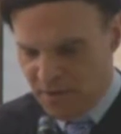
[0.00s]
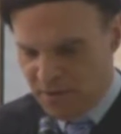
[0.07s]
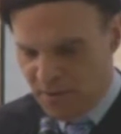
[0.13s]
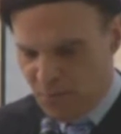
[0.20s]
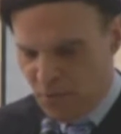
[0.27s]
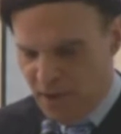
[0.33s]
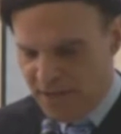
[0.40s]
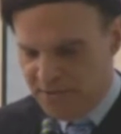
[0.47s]

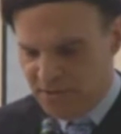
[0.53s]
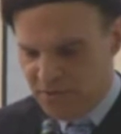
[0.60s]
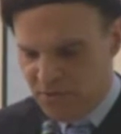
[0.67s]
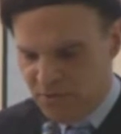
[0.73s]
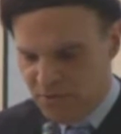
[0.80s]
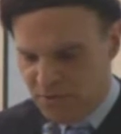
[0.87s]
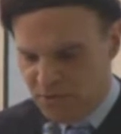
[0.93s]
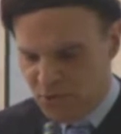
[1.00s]
the
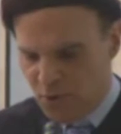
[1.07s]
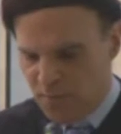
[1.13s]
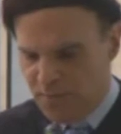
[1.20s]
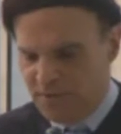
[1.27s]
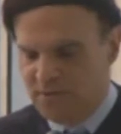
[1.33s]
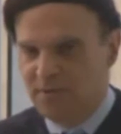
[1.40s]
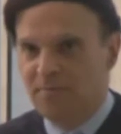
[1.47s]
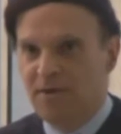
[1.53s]
prosecutors
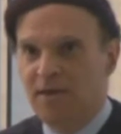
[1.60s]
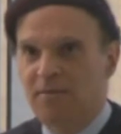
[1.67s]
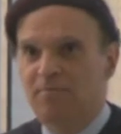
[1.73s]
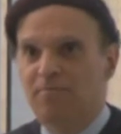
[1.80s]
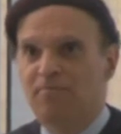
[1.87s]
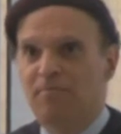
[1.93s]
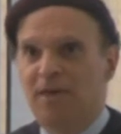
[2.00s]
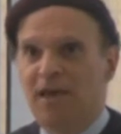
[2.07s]
hoping to
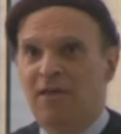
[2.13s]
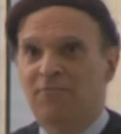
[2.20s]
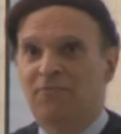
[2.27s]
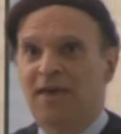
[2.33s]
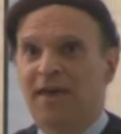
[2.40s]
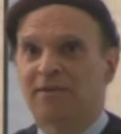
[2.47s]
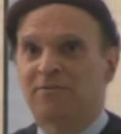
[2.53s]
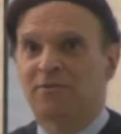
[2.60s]
make
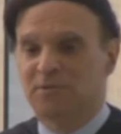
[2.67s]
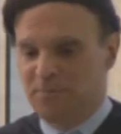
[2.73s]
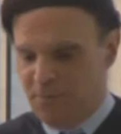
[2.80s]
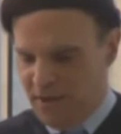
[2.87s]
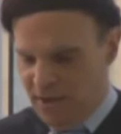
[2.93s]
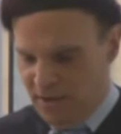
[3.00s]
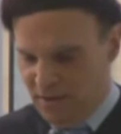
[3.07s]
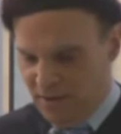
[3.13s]
malefactors
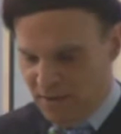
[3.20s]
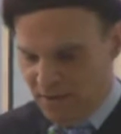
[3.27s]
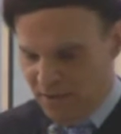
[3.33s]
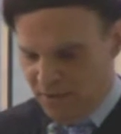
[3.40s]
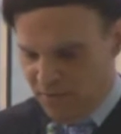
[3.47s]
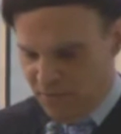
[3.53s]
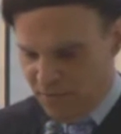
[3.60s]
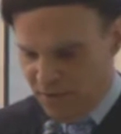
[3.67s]
pay
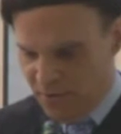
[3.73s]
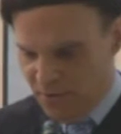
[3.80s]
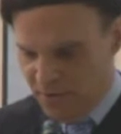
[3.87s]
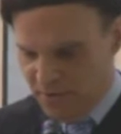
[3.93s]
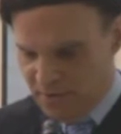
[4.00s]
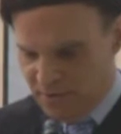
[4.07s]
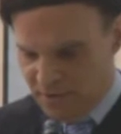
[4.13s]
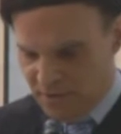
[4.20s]
for their
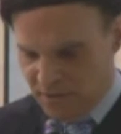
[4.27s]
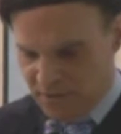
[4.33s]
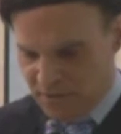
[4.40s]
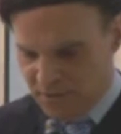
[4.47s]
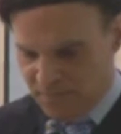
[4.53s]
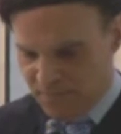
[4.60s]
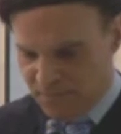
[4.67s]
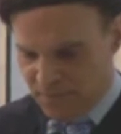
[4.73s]
ill
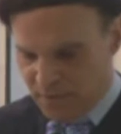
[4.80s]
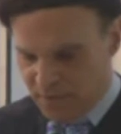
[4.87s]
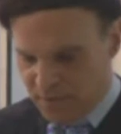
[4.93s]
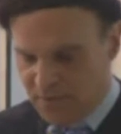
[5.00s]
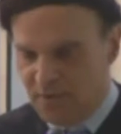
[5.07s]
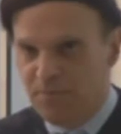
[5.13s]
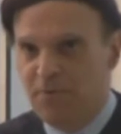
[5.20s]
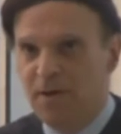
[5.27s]
deeds,
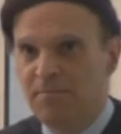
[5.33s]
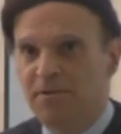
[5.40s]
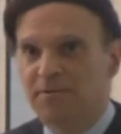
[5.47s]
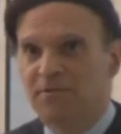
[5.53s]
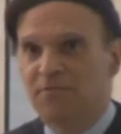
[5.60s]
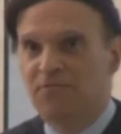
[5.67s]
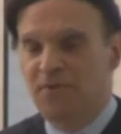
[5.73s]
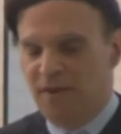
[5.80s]
the
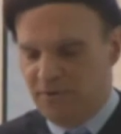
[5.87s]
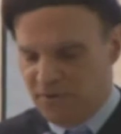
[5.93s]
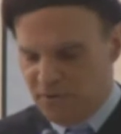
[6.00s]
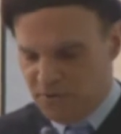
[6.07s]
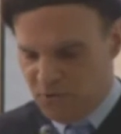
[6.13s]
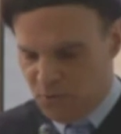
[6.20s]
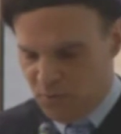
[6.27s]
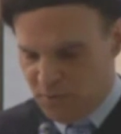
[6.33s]
public
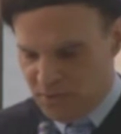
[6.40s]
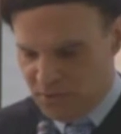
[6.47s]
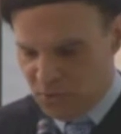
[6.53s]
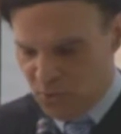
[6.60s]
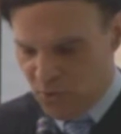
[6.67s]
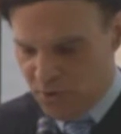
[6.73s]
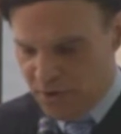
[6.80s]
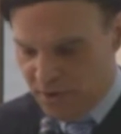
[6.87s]
defenders who
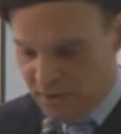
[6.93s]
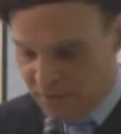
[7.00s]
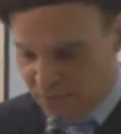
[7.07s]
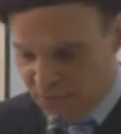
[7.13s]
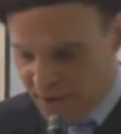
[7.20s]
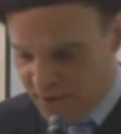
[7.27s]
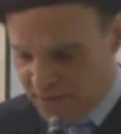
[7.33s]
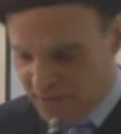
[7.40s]
ensure an
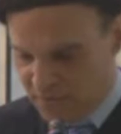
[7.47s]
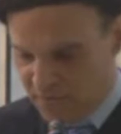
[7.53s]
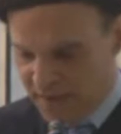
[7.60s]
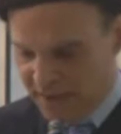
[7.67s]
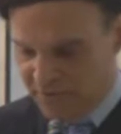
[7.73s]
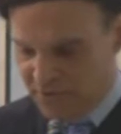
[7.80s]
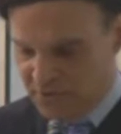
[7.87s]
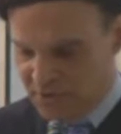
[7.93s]
effective
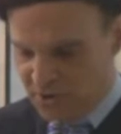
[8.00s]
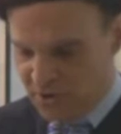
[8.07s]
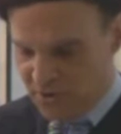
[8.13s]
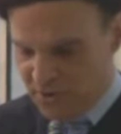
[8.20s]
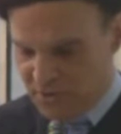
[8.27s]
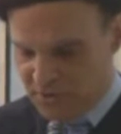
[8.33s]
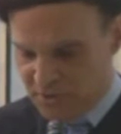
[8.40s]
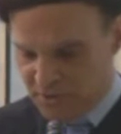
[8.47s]

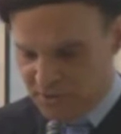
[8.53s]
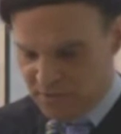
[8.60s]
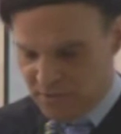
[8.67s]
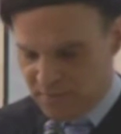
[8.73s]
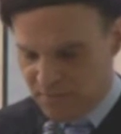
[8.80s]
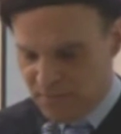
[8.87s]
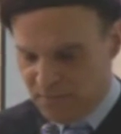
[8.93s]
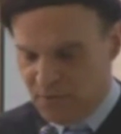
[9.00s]
adversarial
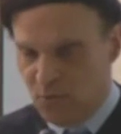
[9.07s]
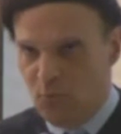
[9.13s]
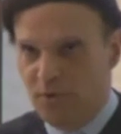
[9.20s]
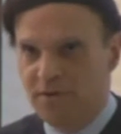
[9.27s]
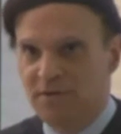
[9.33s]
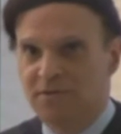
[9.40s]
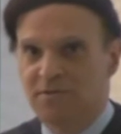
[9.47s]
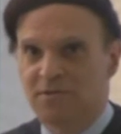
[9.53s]
system, the
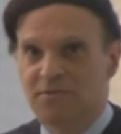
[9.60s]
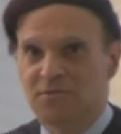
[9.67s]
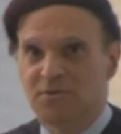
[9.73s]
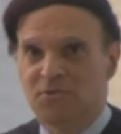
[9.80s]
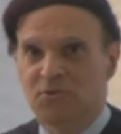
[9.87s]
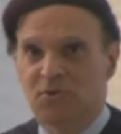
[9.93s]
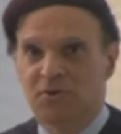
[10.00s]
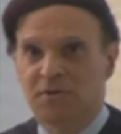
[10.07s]
witnesses, the
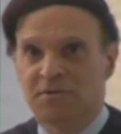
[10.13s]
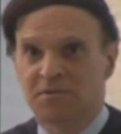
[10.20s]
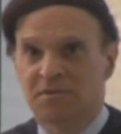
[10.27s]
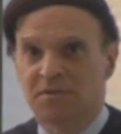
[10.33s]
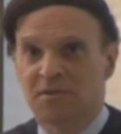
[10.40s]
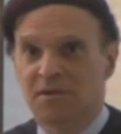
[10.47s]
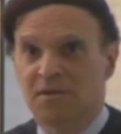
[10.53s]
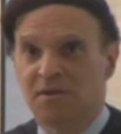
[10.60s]
jurors,
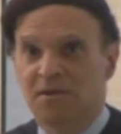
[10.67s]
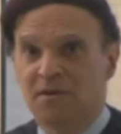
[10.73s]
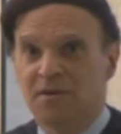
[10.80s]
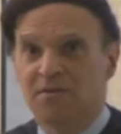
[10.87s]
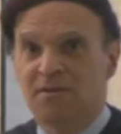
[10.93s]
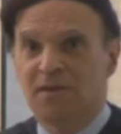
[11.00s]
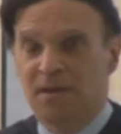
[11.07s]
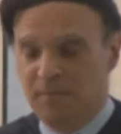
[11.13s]

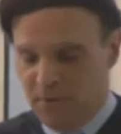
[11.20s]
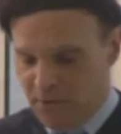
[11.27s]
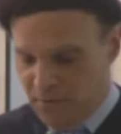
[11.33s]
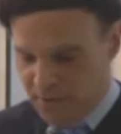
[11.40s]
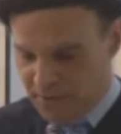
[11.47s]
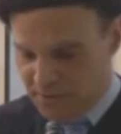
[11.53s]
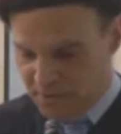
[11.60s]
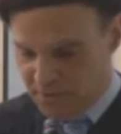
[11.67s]
the
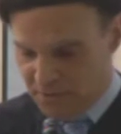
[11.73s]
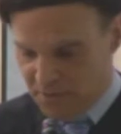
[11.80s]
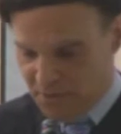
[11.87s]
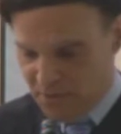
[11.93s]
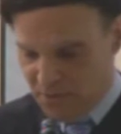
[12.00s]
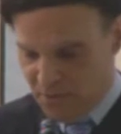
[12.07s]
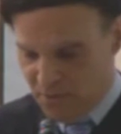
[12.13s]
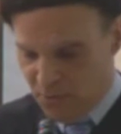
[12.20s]
immigrants
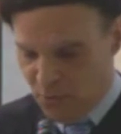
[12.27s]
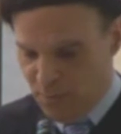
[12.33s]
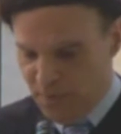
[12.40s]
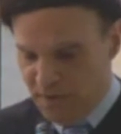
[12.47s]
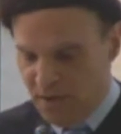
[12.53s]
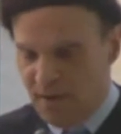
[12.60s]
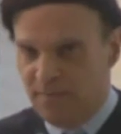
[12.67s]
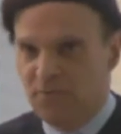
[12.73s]
who
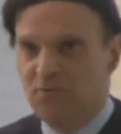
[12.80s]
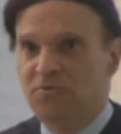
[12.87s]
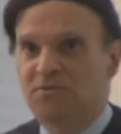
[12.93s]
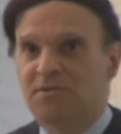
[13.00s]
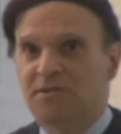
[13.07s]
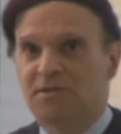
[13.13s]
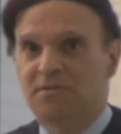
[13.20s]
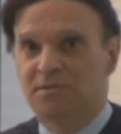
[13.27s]
become new
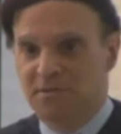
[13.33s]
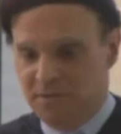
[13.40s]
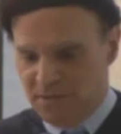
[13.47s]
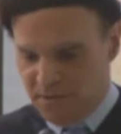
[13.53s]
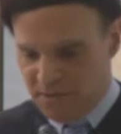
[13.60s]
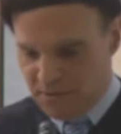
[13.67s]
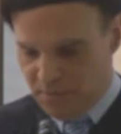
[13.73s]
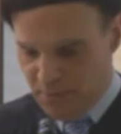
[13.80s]
citizens
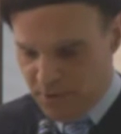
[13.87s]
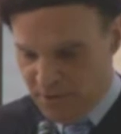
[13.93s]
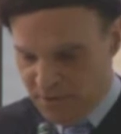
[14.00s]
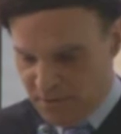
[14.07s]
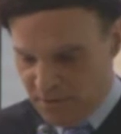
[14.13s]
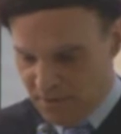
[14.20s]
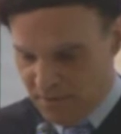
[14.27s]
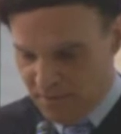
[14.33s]
in this
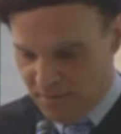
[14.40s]
building